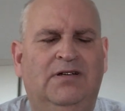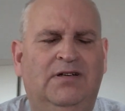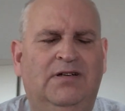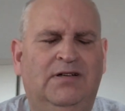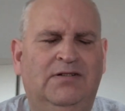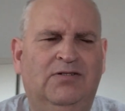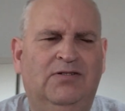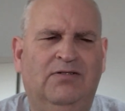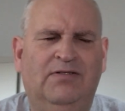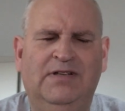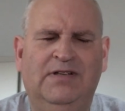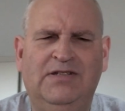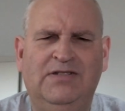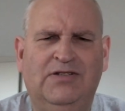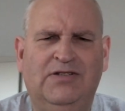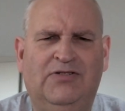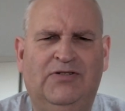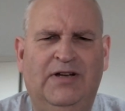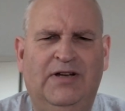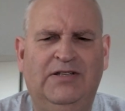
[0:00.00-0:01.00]
I don't think
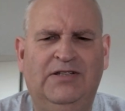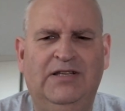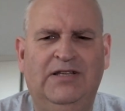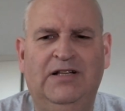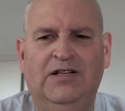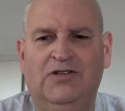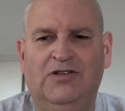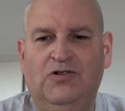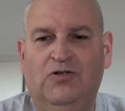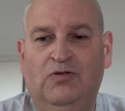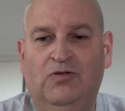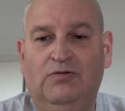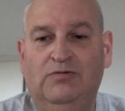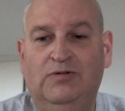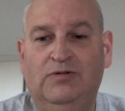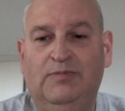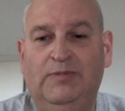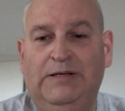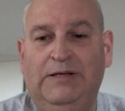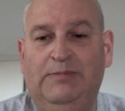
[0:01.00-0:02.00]
it's a great deal to
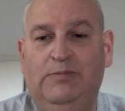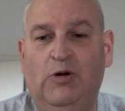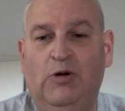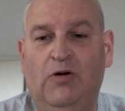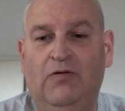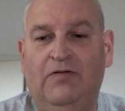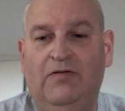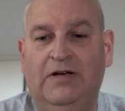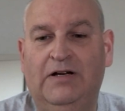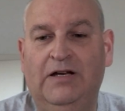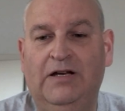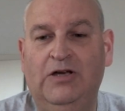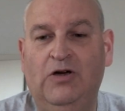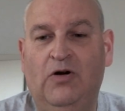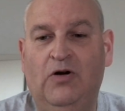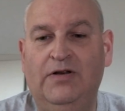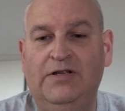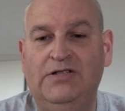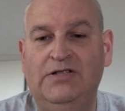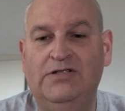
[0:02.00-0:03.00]
be perfectly
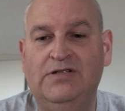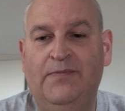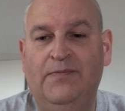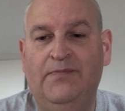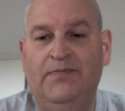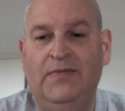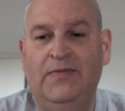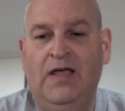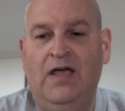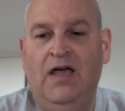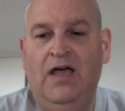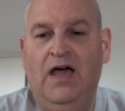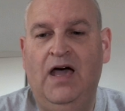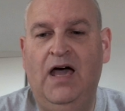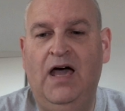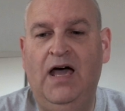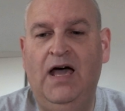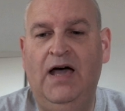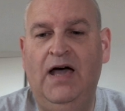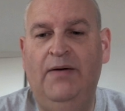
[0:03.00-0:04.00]
honest.
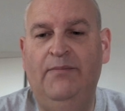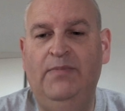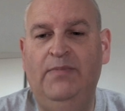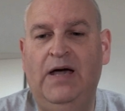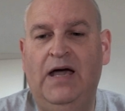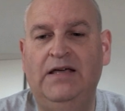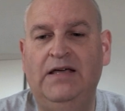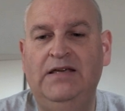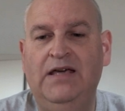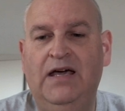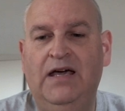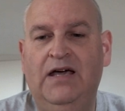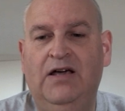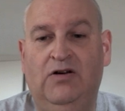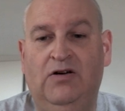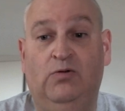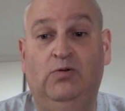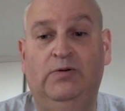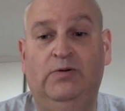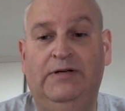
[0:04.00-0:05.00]
Um, yeah,
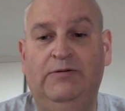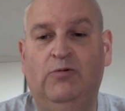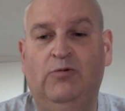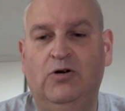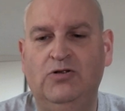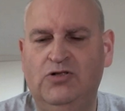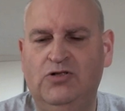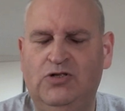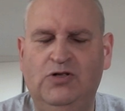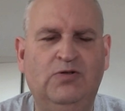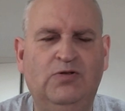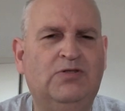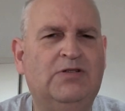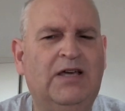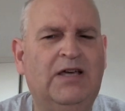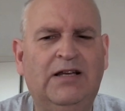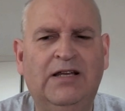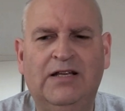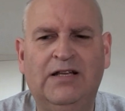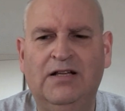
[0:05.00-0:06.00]
oh, it was
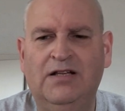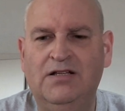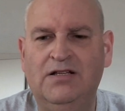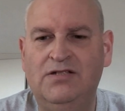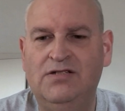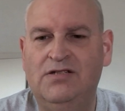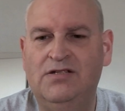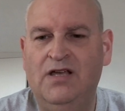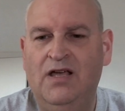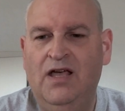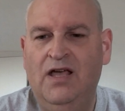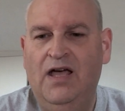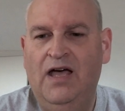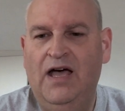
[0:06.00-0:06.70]
Tuesday, Lidl's.